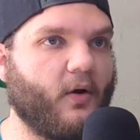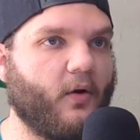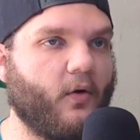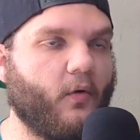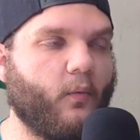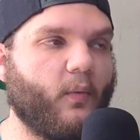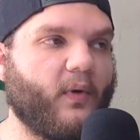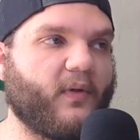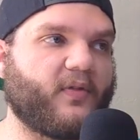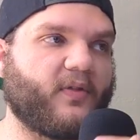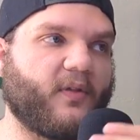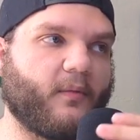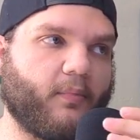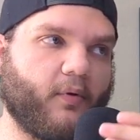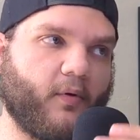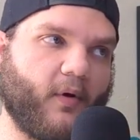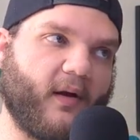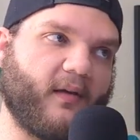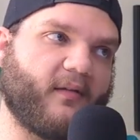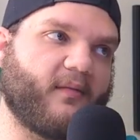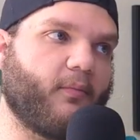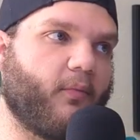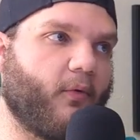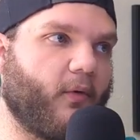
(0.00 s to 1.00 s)
with the
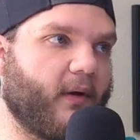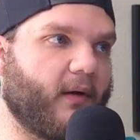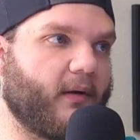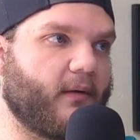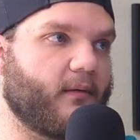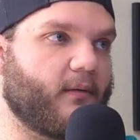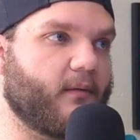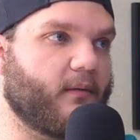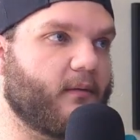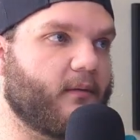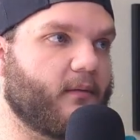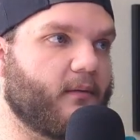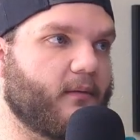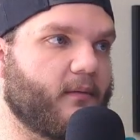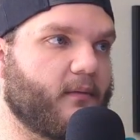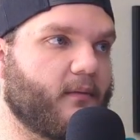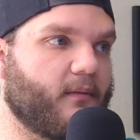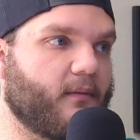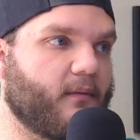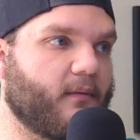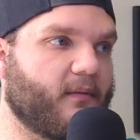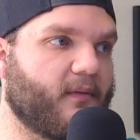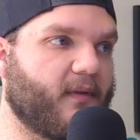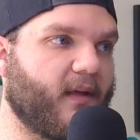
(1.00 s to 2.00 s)
price point.
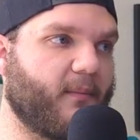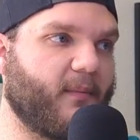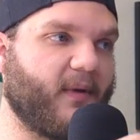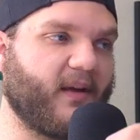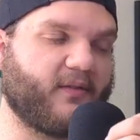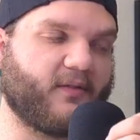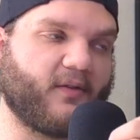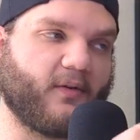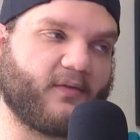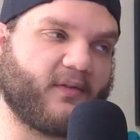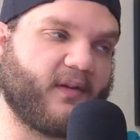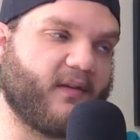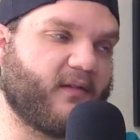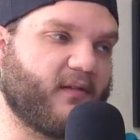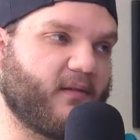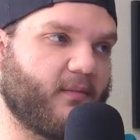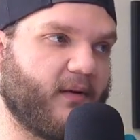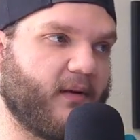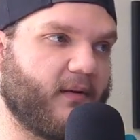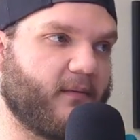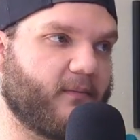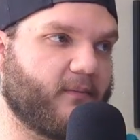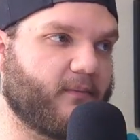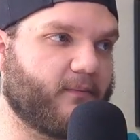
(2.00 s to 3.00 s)
That makes no sense to
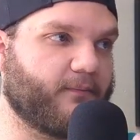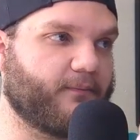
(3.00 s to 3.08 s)
me.